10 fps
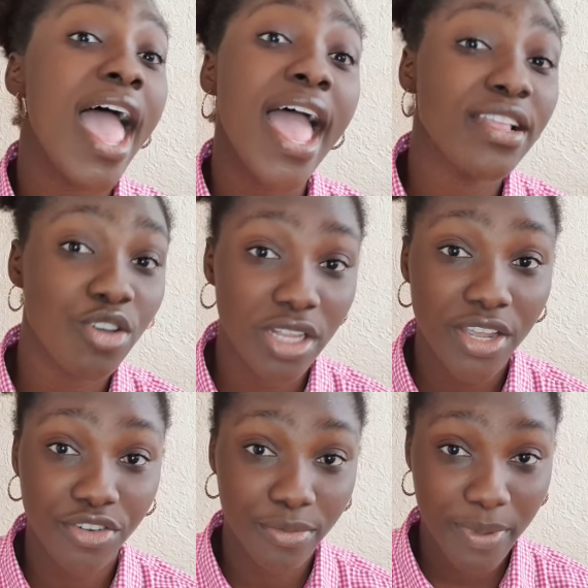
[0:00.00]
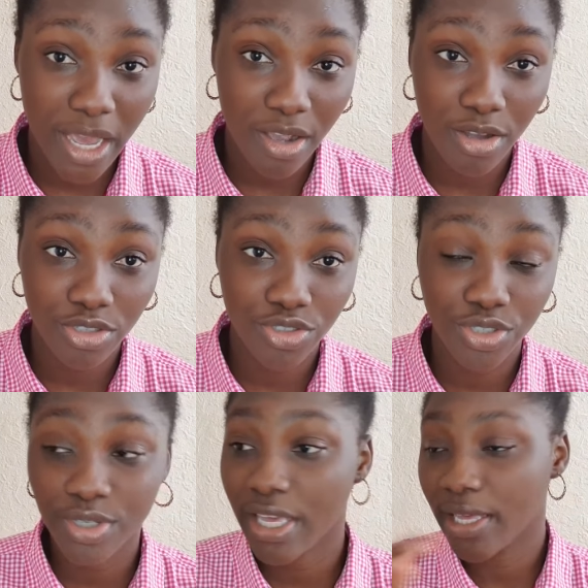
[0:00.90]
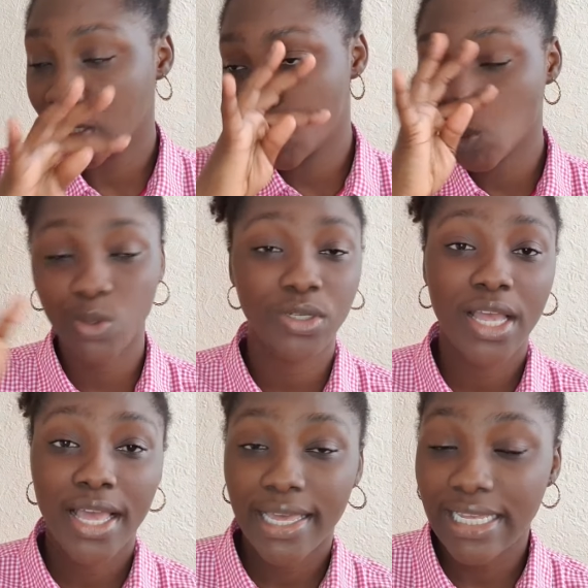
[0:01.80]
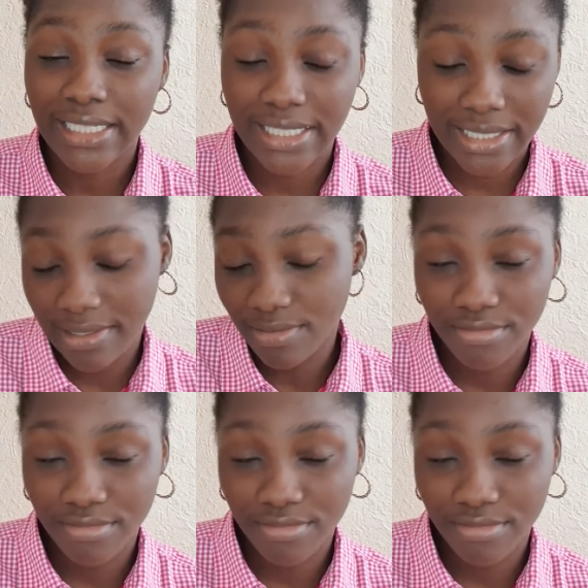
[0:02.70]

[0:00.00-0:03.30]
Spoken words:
any other European country, okay? So it's